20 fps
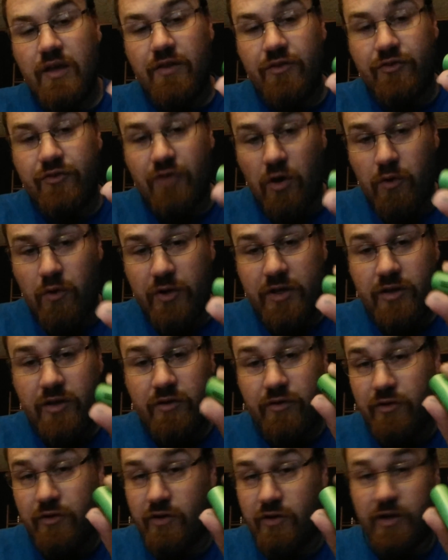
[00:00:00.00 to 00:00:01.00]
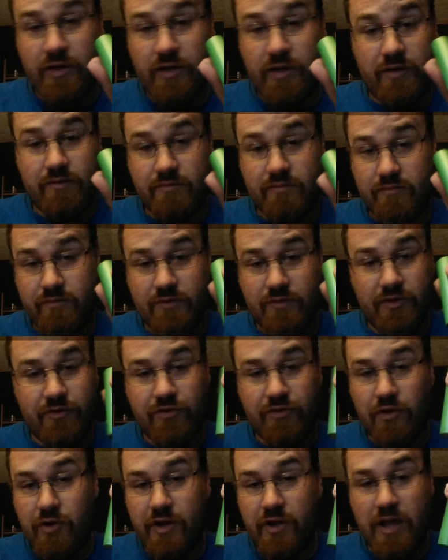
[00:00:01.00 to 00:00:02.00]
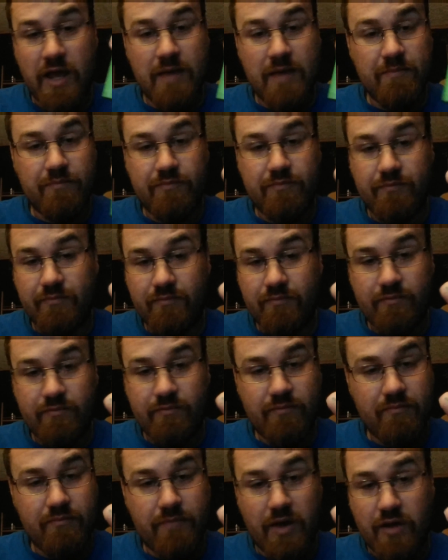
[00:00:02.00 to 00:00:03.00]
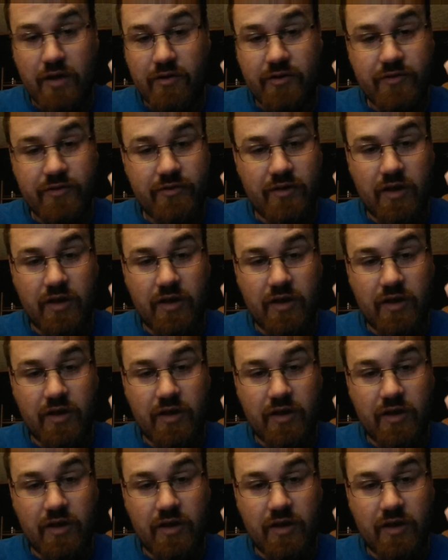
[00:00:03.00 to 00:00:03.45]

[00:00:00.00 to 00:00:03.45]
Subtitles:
Sony Green, these 30 amp batteries,